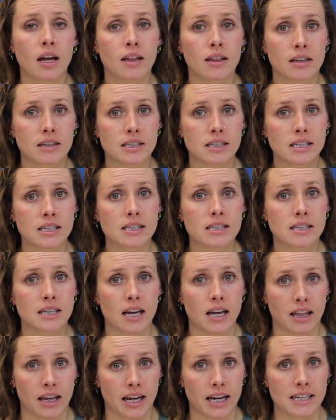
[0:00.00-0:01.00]
This is,
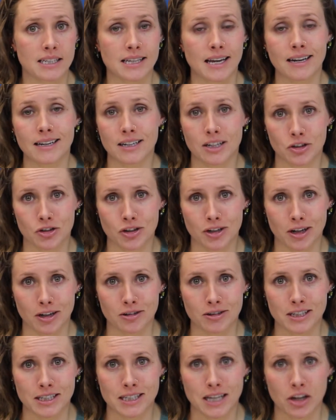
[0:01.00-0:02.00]
like I said, an
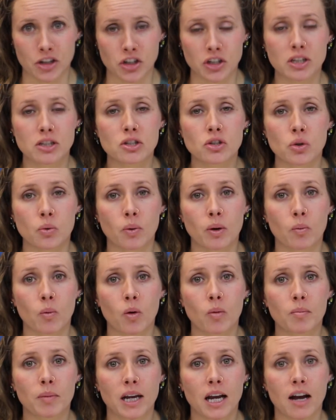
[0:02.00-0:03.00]
introductory session, so we
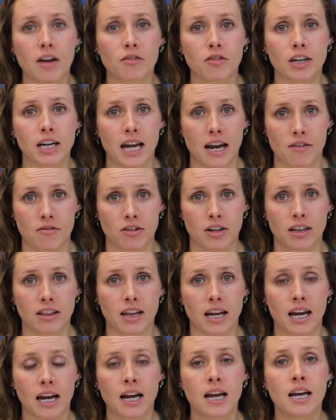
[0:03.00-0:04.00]
won't be covering
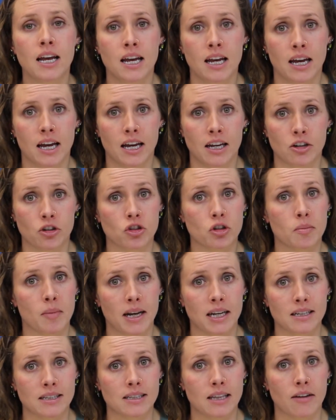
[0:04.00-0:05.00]
everything at a
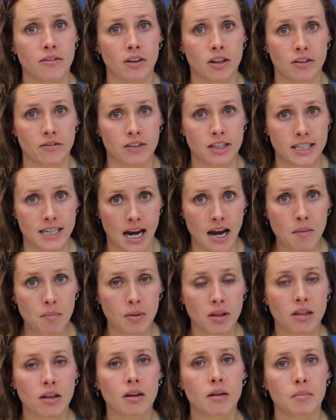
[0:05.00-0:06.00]
tremendous level of
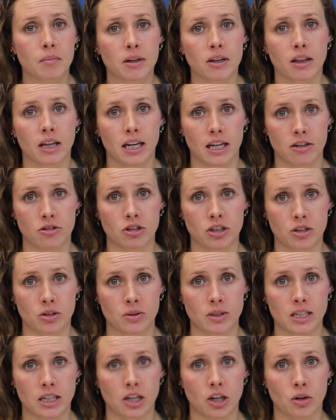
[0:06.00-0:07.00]
depth, merely
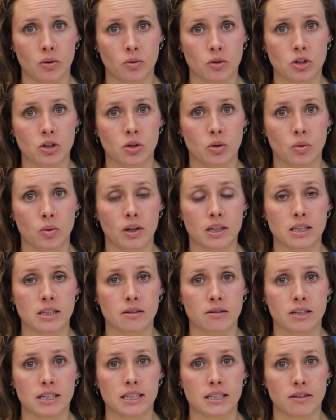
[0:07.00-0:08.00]
introducing you to a
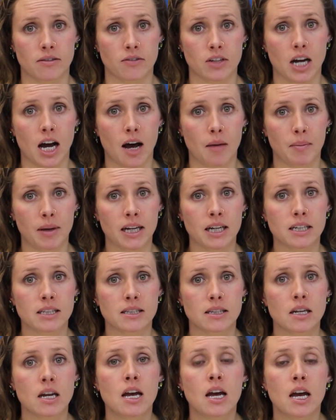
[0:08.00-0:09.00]
series of
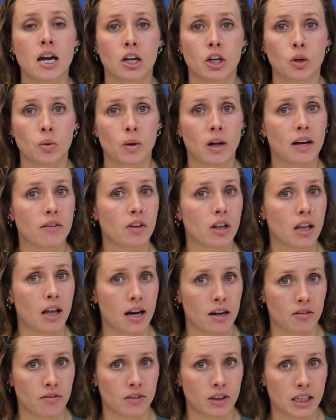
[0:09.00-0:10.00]
topics. You will have a
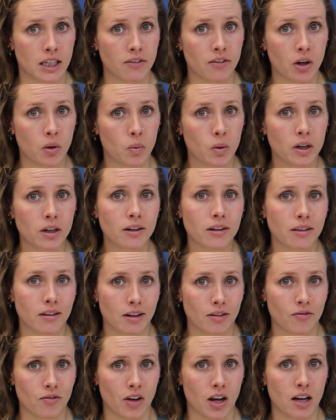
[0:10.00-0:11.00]
lot of leading work
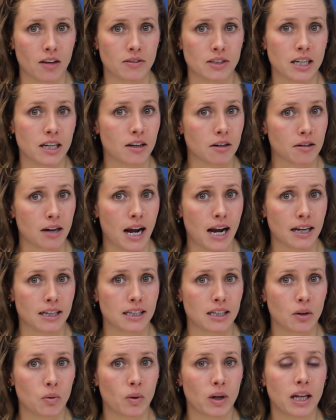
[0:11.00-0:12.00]
that involves
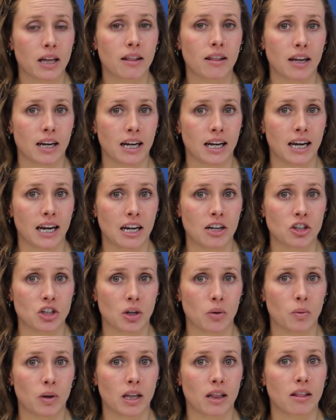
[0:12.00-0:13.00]
interacting with and
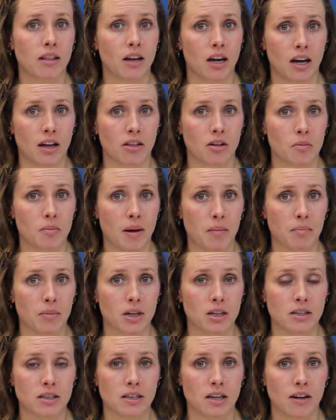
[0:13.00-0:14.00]
engaging with the other
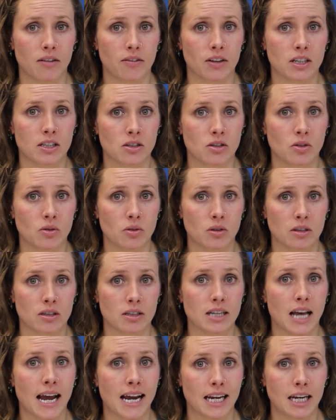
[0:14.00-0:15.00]
members of a
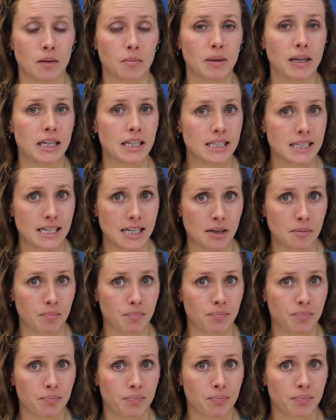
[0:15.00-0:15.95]
student's IEP team.